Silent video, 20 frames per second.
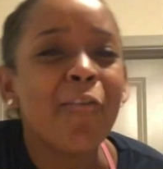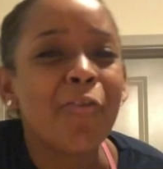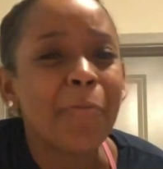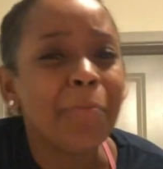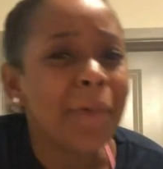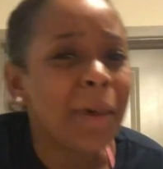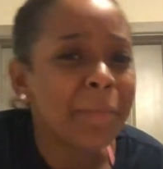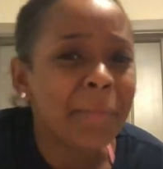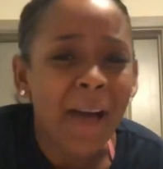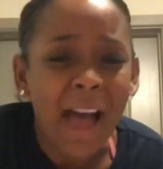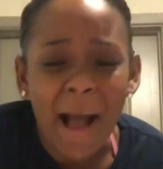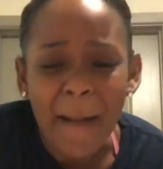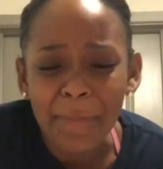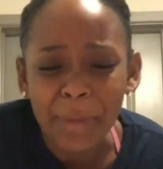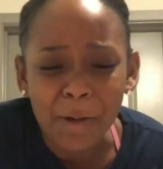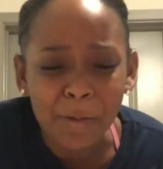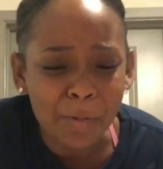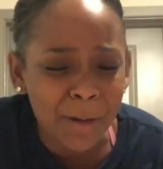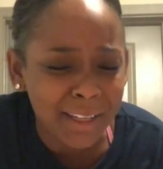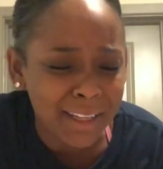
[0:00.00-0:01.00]
remember,
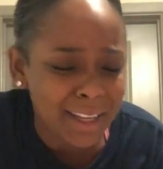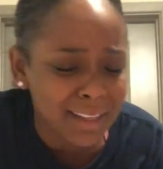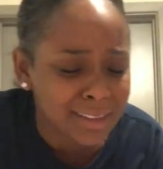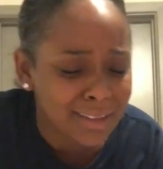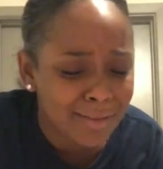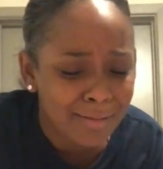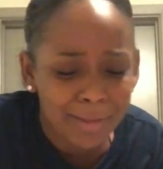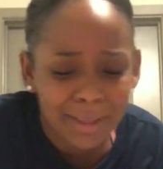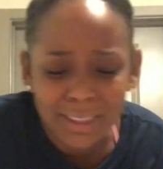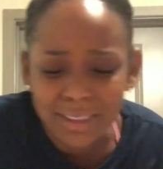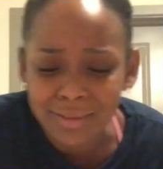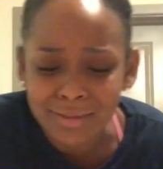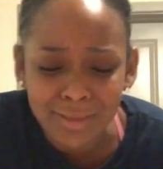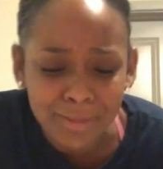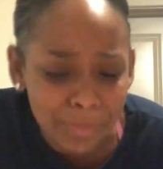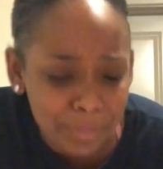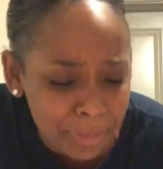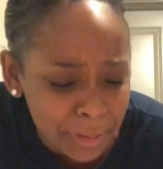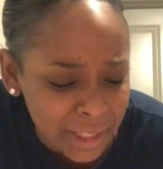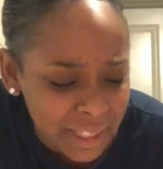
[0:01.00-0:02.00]
I'm the one that's always on
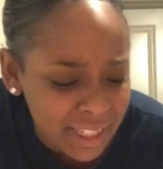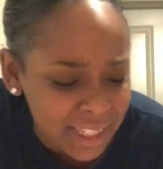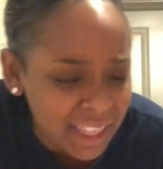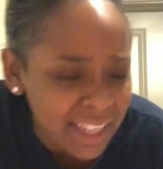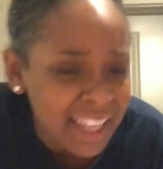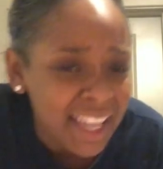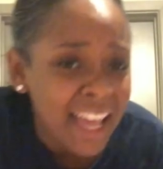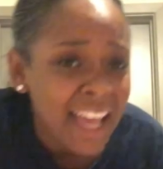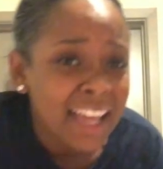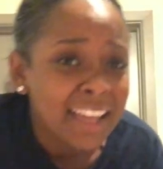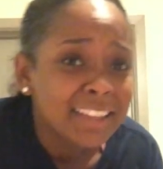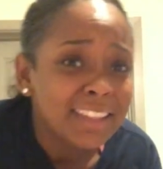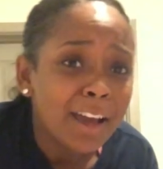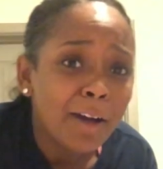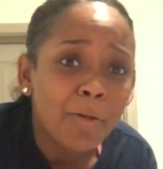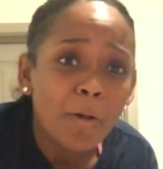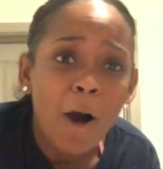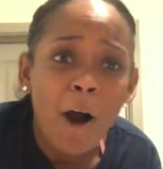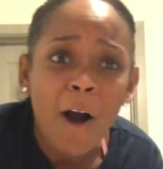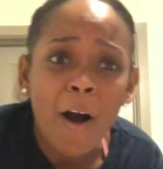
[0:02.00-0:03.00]
the beat.
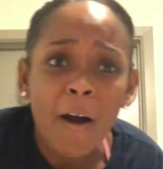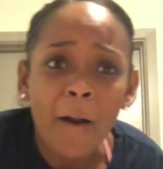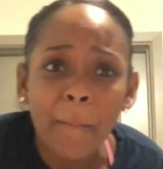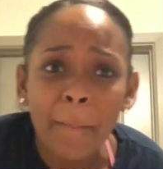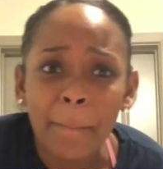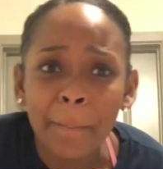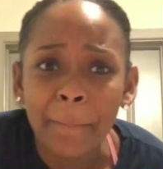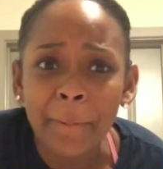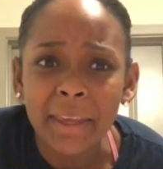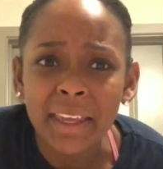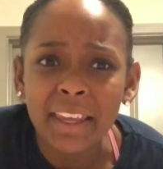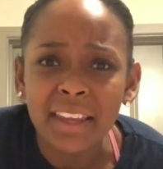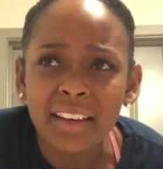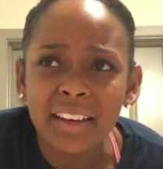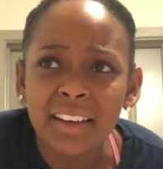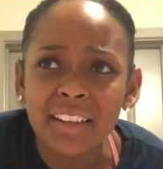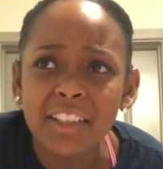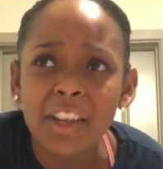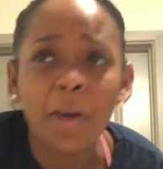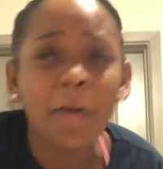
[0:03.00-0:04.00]
Yo,
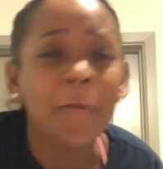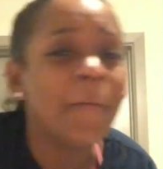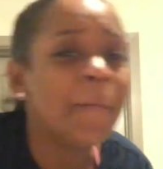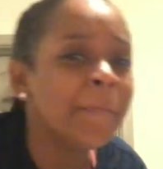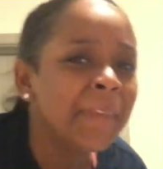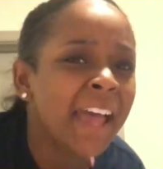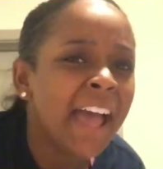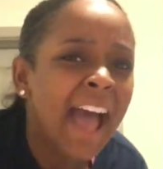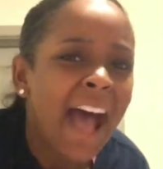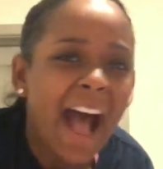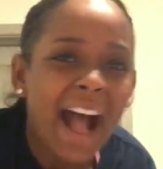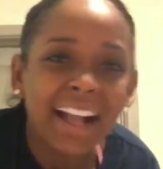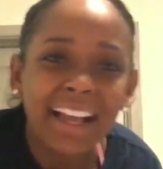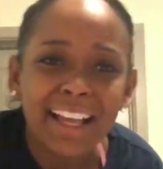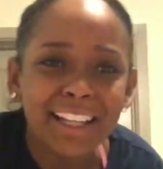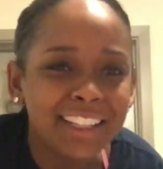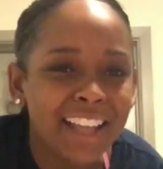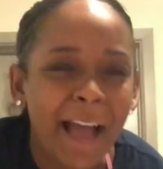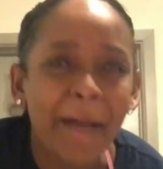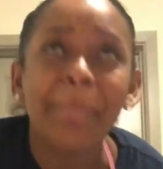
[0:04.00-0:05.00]
heartbeat. No, I
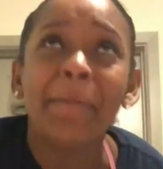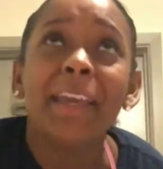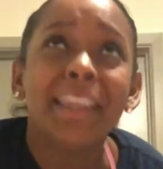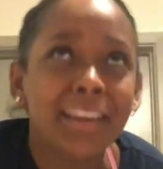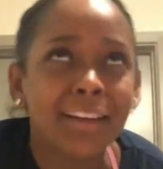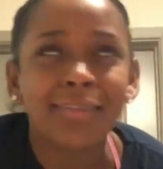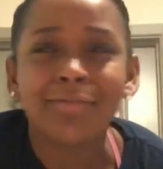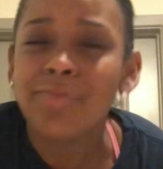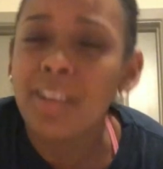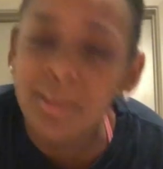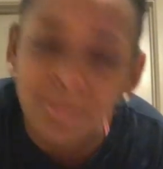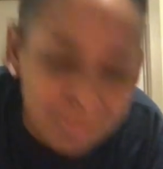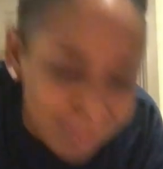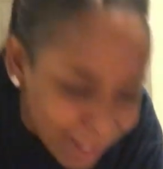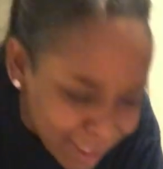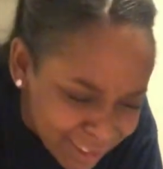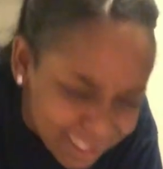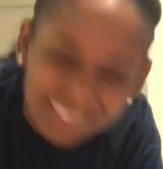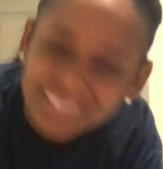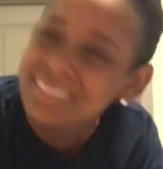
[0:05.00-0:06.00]
got to, I make your,
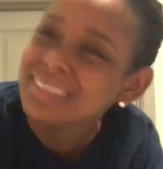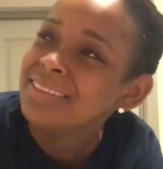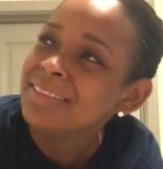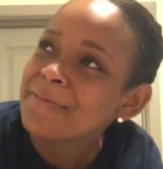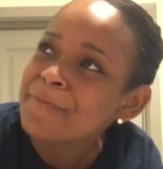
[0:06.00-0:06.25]
what?